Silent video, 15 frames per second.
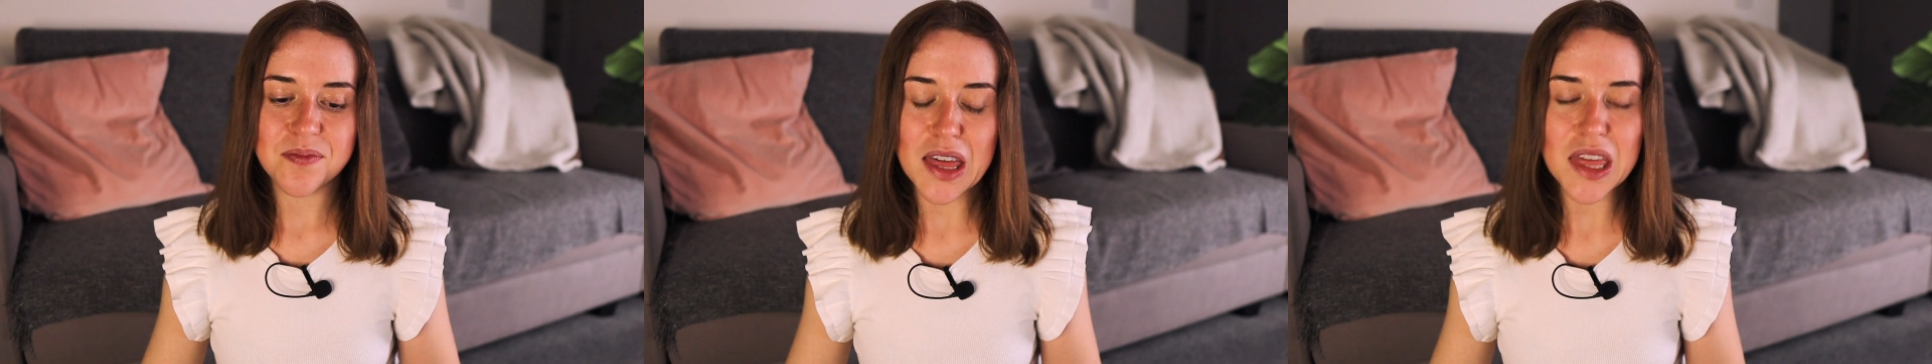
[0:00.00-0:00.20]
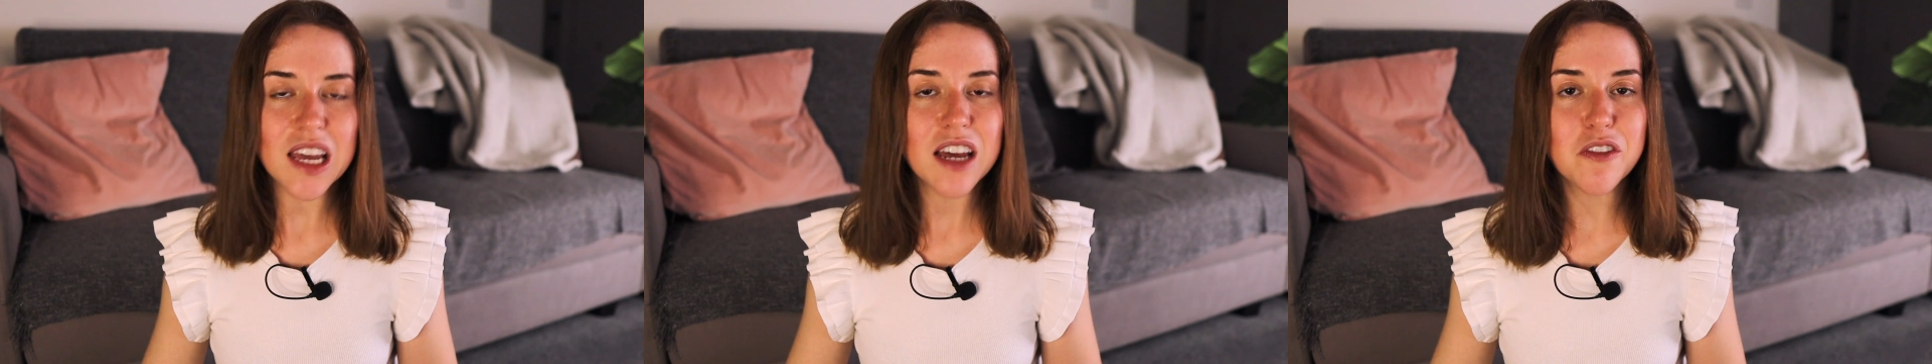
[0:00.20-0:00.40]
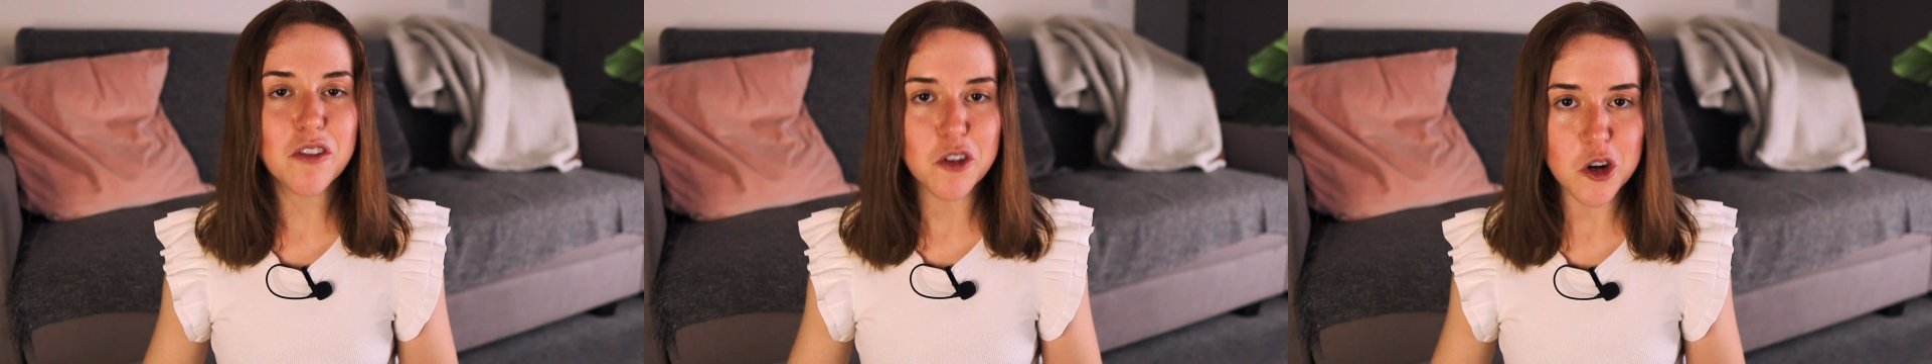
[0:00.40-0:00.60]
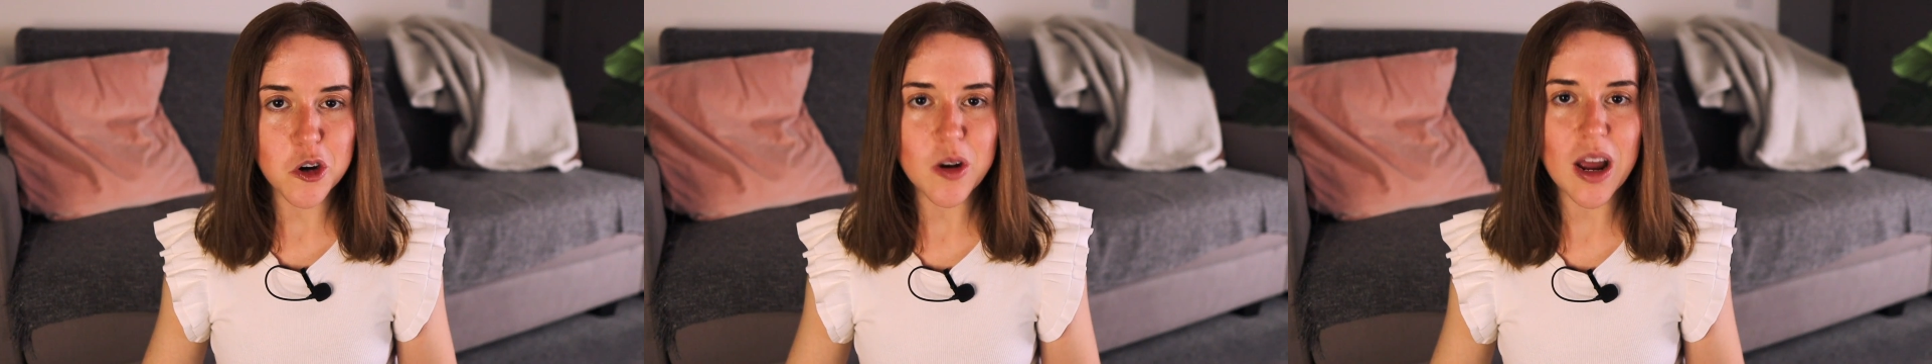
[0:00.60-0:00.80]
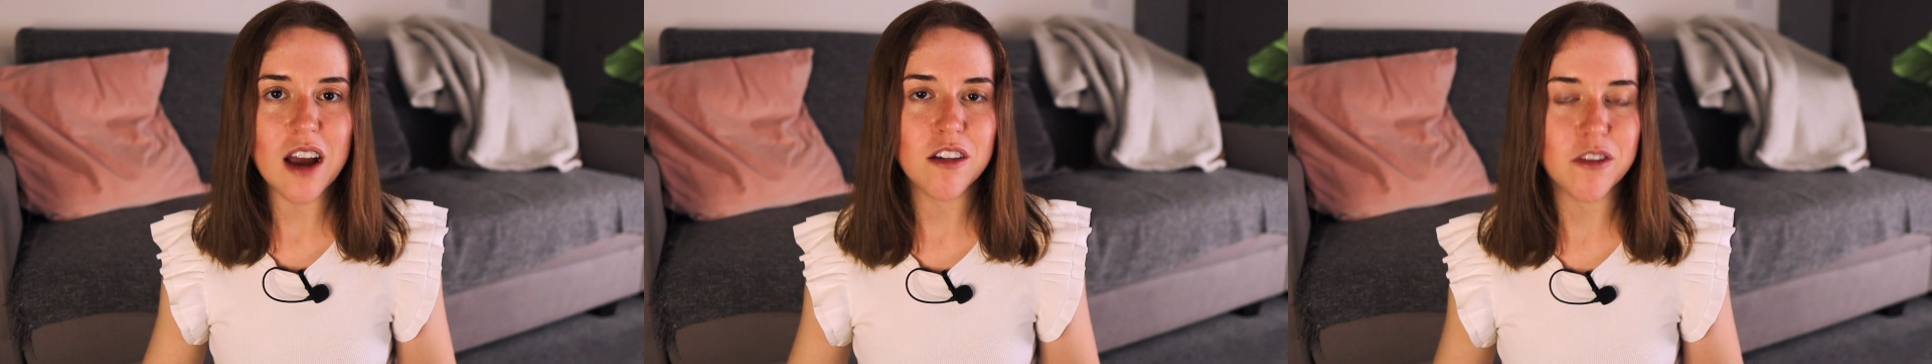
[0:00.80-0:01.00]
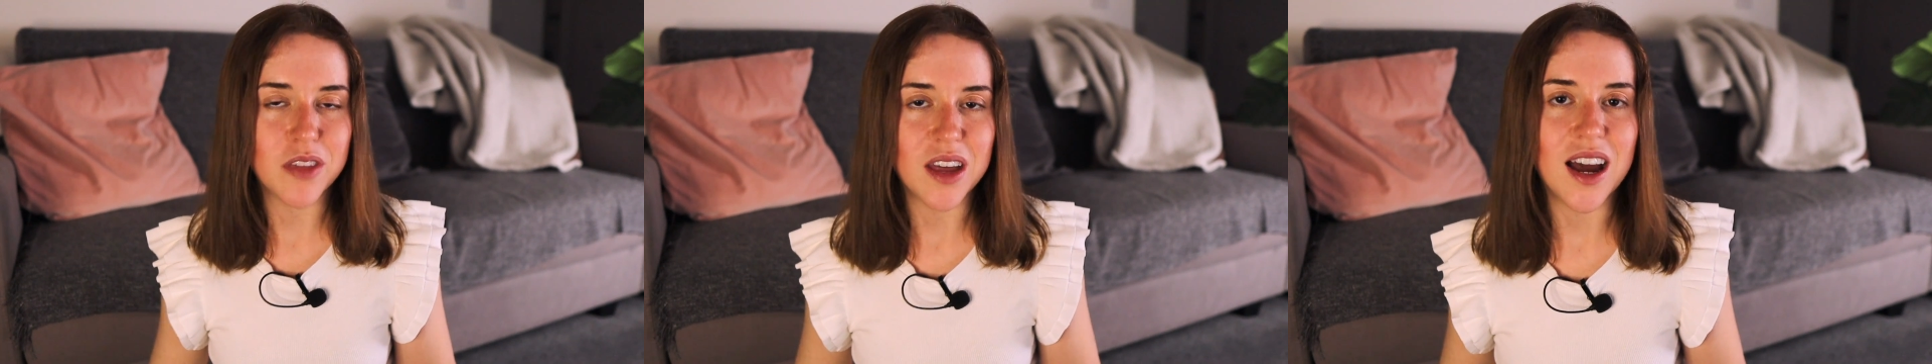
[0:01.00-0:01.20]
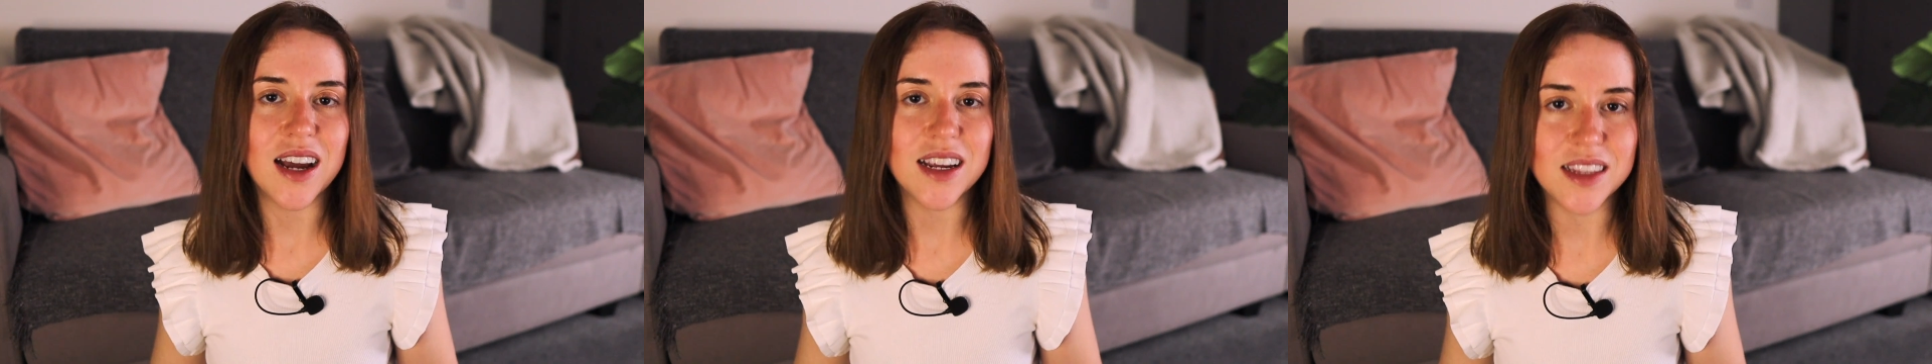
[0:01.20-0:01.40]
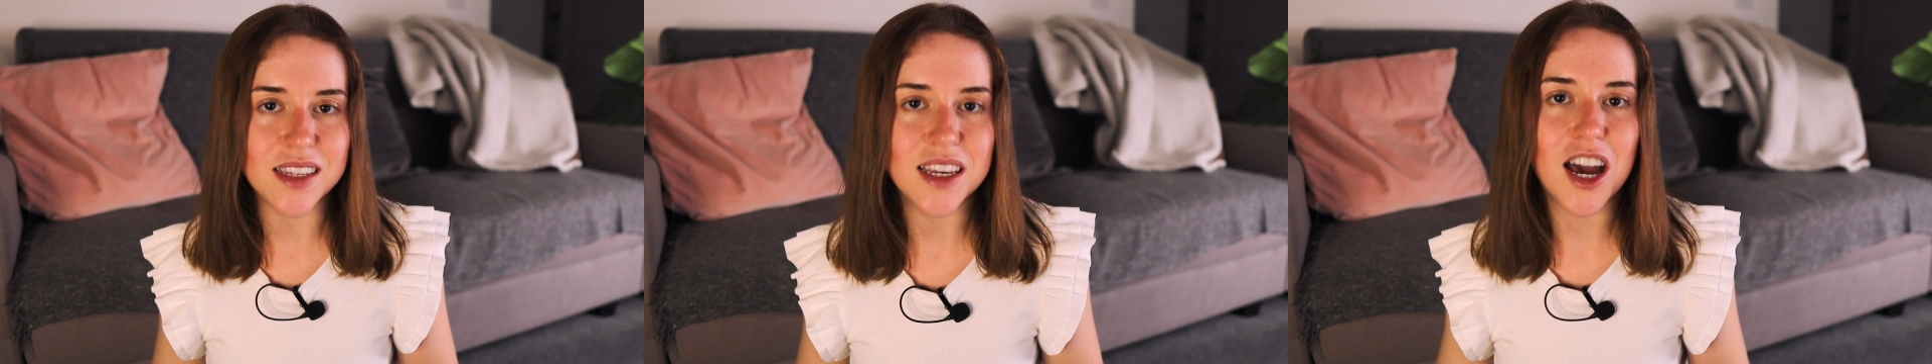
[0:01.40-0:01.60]
I think I've grown out of that
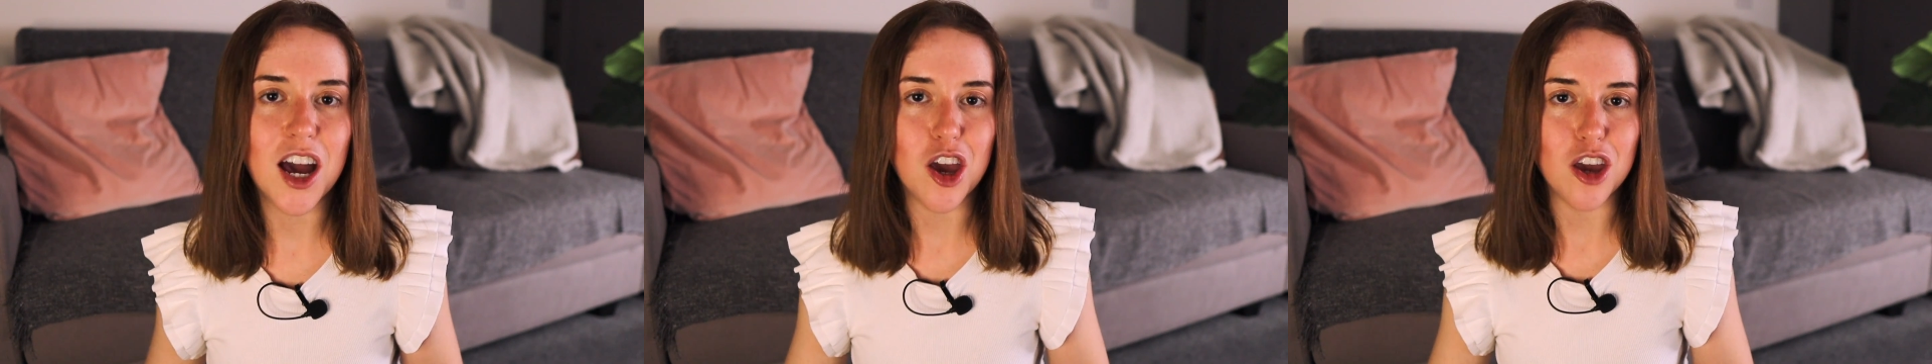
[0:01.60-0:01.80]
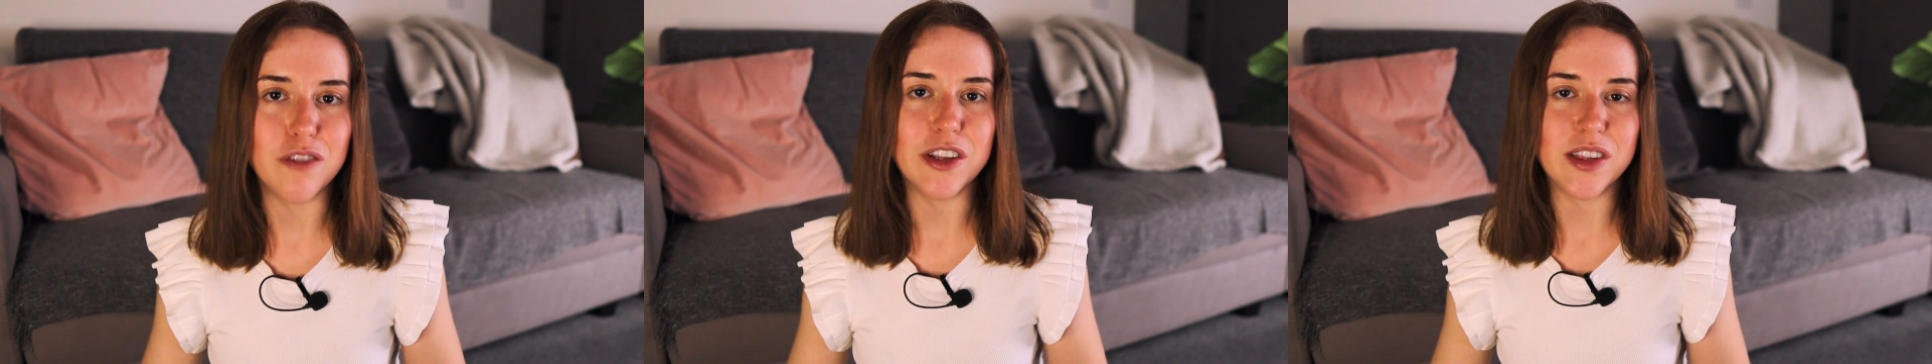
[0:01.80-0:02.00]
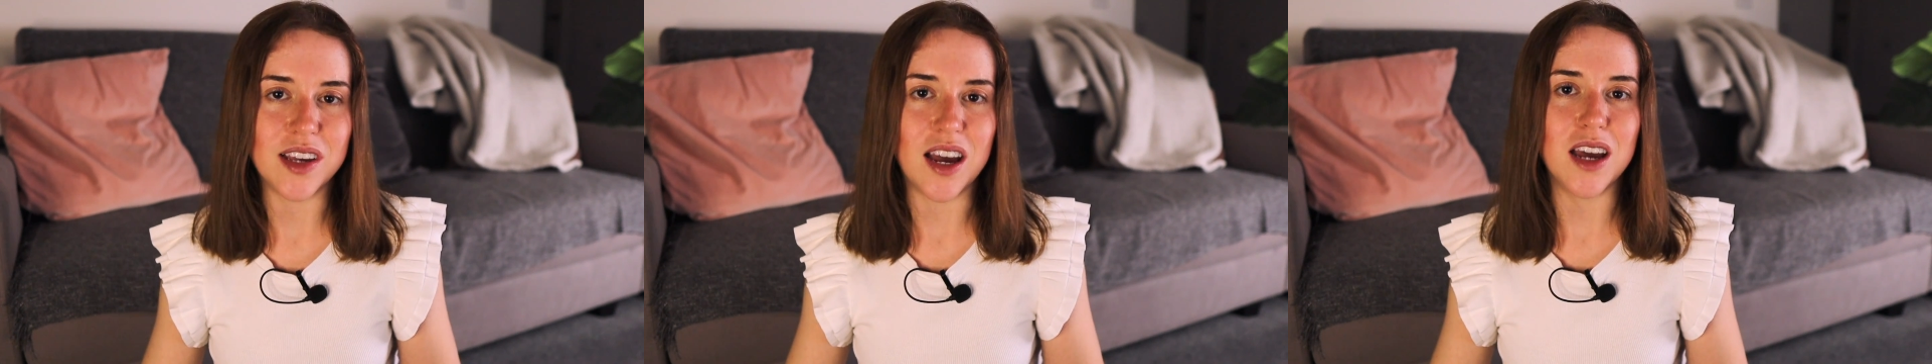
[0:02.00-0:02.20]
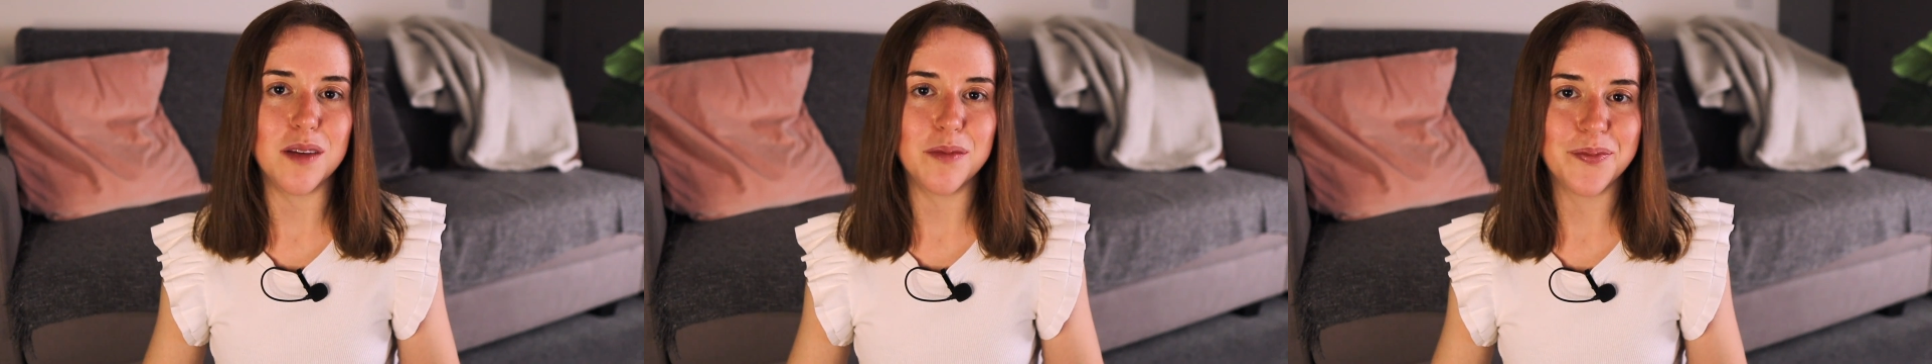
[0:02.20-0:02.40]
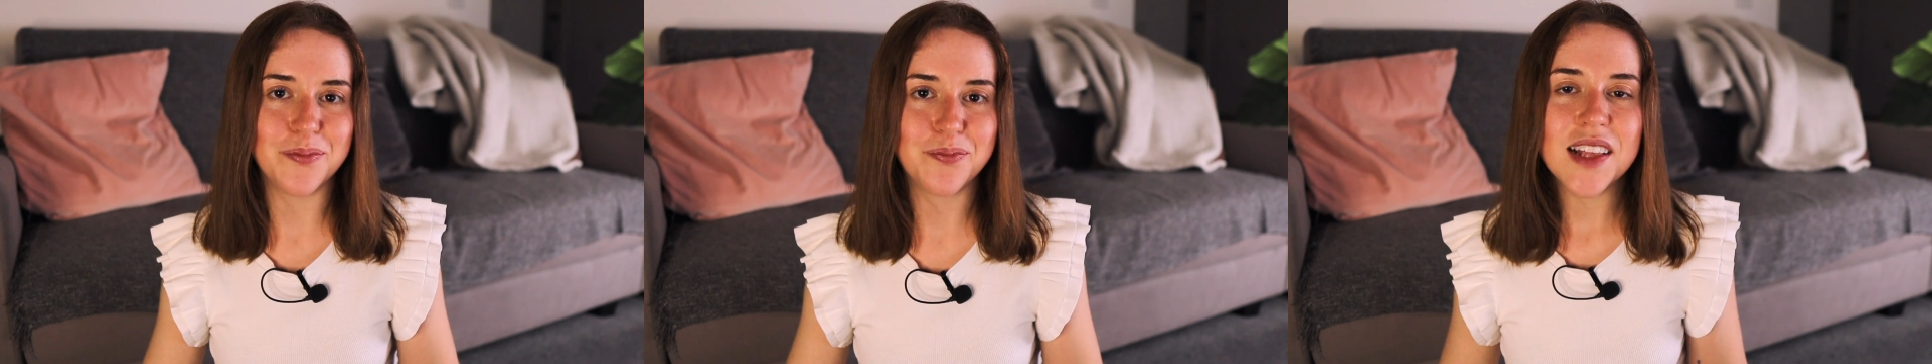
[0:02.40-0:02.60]
idea over time.